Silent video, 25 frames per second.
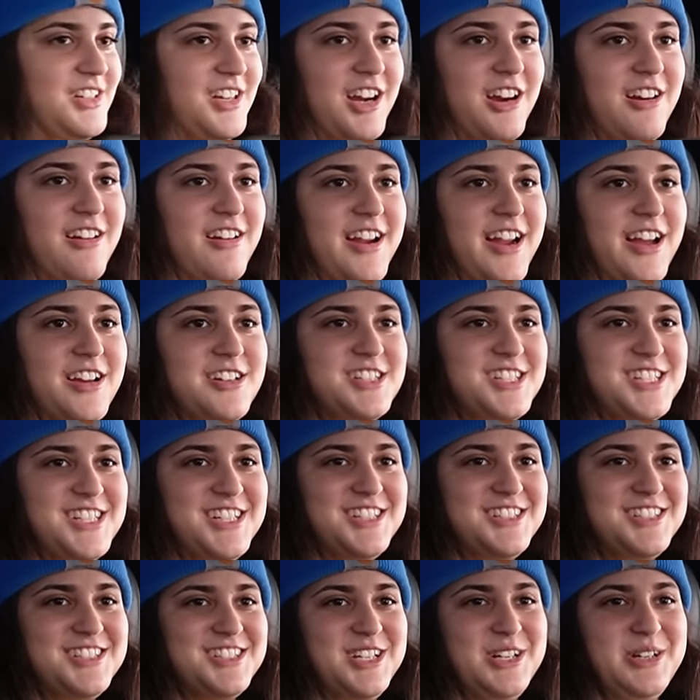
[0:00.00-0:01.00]
All right, I'll
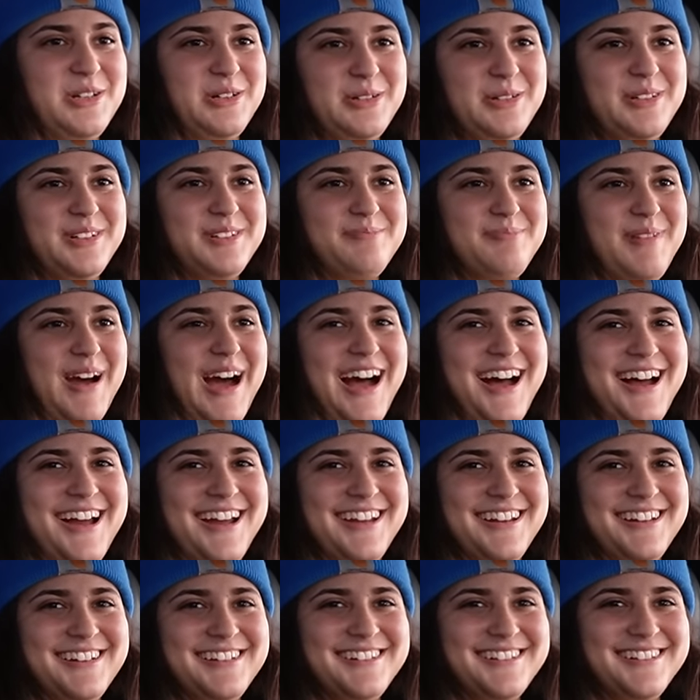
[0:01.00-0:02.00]
see you soon.
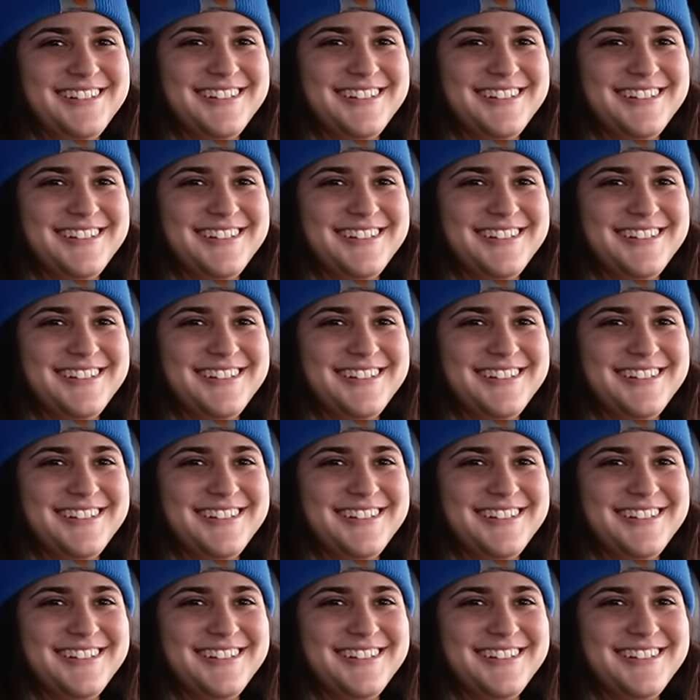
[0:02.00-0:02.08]
Bye.